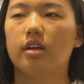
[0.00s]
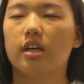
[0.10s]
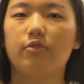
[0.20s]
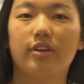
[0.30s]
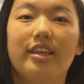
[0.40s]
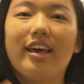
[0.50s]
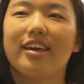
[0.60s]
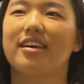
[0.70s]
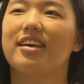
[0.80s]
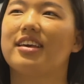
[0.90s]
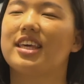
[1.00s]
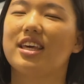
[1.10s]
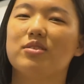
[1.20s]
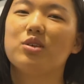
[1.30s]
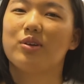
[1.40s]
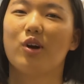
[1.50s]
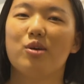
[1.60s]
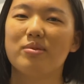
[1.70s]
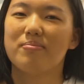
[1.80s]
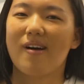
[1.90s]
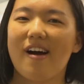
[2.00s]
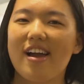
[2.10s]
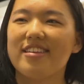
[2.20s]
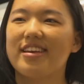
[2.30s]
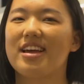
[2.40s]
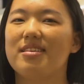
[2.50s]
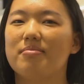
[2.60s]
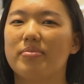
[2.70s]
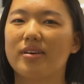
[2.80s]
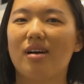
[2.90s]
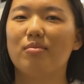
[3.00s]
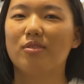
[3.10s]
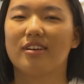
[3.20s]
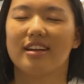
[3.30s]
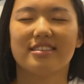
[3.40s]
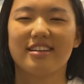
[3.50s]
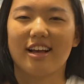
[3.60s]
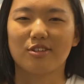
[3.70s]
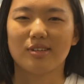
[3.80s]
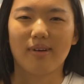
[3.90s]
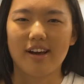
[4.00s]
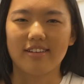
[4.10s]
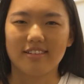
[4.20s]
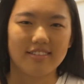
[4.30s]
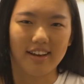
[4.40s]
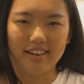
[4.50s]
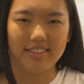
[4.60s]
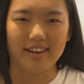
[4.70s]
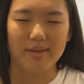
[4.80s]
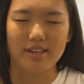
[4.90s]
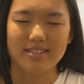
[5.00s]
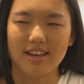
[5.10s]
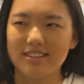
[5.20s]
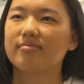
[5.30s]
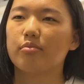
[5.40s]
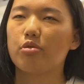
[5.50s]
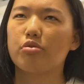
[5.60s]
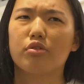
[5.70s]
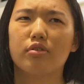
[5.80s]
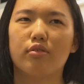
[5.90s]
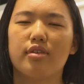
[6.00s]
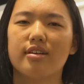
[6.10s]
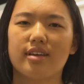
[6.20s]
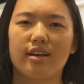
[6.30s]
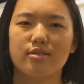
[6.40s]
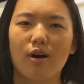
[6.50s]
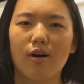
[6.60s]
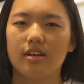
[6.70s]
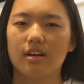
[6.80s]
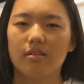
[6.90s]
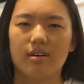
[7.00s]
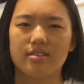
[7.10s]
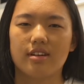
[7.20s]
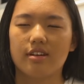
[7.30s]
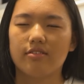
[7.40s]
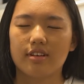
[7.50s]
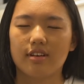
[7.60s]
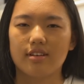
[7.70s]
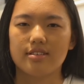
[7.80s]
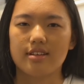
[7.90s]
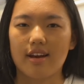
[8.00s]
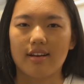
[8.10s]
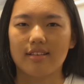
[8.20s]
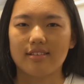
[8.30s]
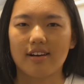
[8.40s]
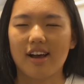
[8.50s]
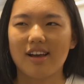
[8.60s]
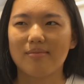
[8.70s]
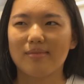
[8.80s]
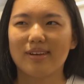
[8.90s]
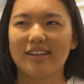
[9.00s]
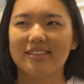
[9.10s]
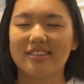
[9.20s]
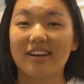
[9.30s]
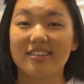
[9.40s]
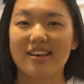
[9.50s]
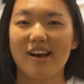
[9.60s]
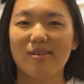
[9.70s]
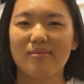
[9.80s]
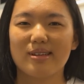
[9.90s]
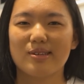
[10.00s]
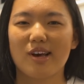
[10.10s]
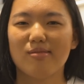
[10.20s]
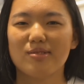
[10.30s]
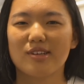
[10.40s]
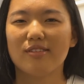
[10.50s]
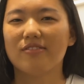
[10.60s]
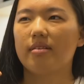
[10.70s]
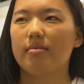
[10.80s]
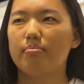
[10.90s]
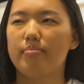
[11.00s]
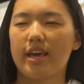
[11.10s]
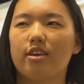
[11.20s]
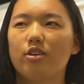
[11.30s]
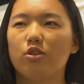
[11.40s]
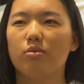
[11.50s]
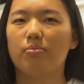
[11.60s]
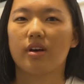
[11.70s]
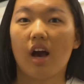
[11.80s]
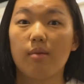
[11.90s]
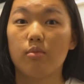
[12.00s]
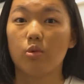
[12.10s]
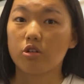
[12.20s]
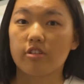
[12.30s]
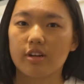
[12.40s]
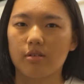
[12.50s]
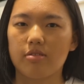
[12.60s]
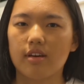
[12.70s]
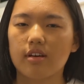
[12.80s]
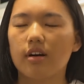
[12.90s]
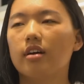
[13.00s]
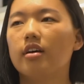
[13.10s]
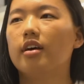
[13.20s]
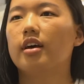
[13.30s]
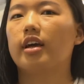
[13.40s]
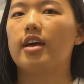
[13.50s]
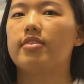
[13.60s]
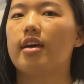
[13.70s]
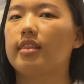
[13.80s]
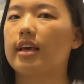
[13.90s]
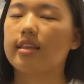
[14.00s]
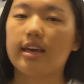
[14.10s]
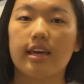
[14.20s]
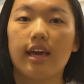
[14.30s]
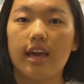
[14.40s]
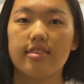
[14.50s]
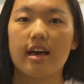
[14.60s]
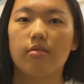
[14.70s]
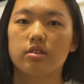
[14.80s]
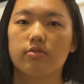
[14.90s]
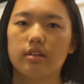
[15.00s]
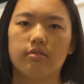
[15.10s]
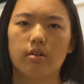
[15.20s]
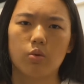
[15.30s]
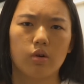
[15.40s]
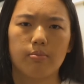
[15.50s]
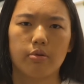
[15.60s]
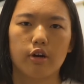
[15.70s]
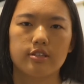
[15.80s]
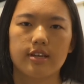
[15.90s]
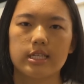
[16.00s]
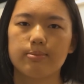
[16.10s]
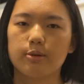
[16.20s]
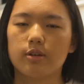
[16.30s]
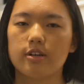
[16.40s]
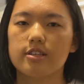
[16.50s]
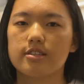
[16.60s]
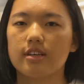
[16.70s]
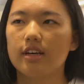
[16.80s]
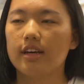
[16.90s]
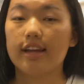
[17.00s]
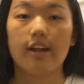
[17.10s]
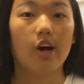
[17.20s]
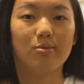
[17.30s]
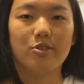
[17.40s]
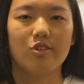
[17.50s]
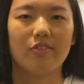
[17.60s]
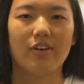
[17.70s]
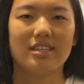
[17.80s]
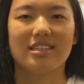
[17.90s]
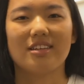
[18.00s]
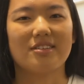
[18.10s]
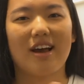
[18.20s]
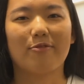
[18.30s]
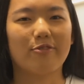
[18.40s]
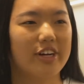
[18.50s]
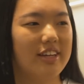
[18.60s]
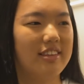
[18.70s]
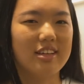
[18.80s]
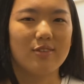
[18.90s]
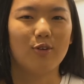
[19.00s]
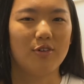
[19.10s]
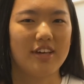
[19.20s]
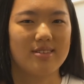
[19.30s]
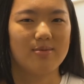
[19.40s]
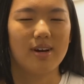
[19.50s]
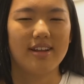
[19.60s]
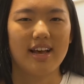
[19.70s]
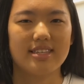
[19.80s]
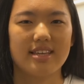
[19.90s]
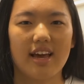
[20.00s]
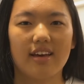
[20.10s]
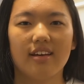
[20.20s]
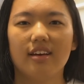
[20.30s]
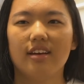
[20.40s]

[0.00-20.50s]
It really gives you an open mind and become more internationally minded, like the IB says, through things like TOC. Whilst I didn't really understand it at the time, it does help in terms of making you become a more critical thinker. And then like the EE, that was a really rewarding process because it helps in university to have written this 4,000 word essay